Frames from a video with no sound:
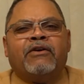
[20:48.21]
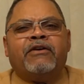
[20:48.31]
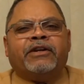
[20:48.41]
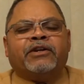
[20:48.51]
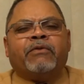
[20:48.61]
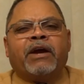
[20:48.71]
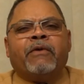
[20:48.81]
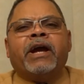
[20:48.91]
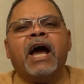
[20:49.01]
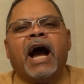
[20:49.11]
going in the right
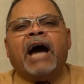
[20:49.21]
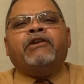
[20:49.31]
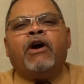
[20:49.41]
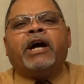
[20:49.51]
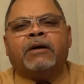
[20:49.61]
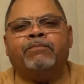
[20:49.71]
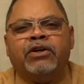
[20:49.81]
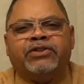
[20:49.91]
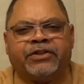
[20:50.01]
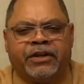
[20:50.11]
way, I know how to
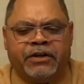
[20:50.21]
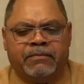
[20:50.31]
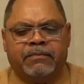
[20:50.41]
push them.